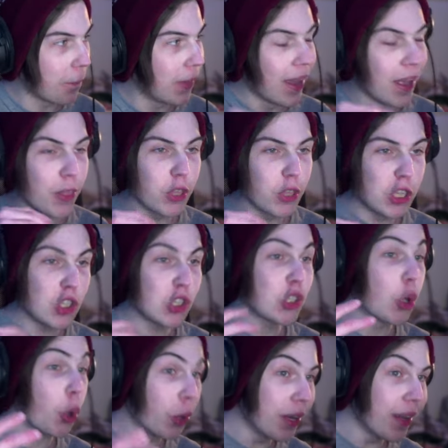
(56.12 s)
this is
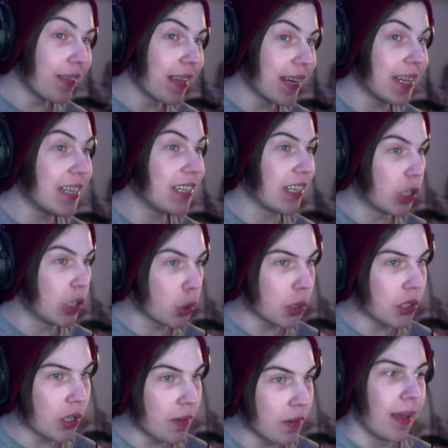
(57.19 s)
good that he's
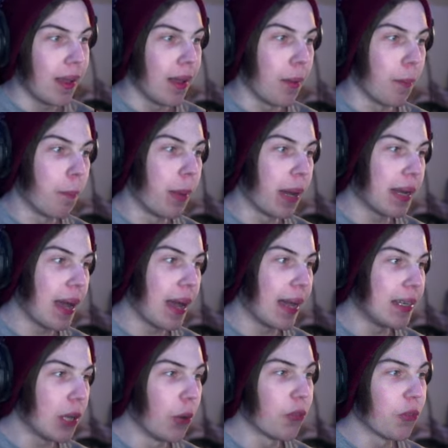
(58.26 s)
interested, but I
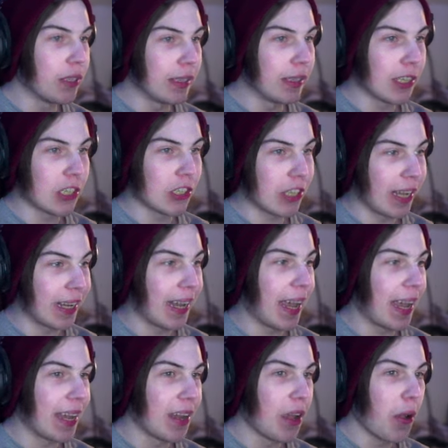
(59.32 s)
don't think this is like
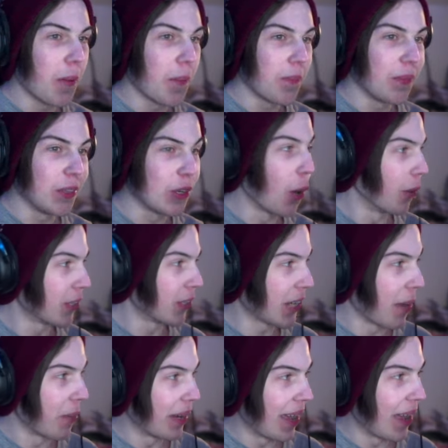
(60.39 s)
a, you know, it's
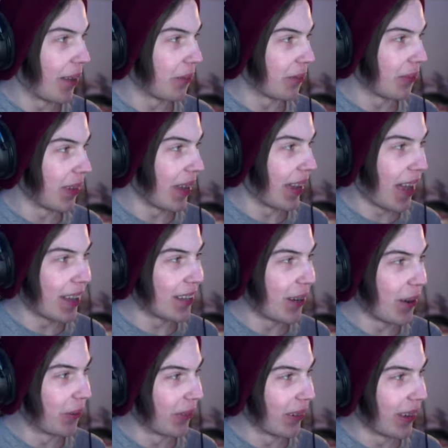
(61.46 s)
coming out. I
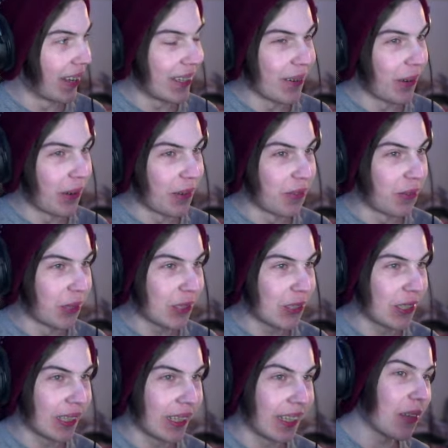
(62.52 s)
don't,
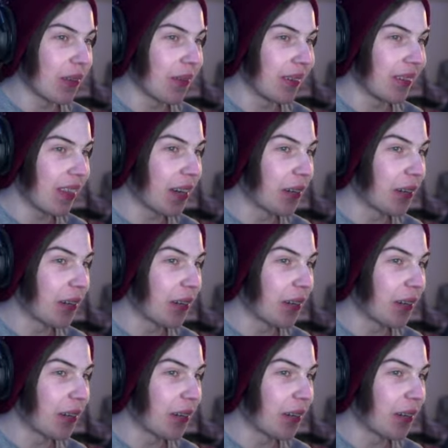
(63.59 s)
unfortunately. They are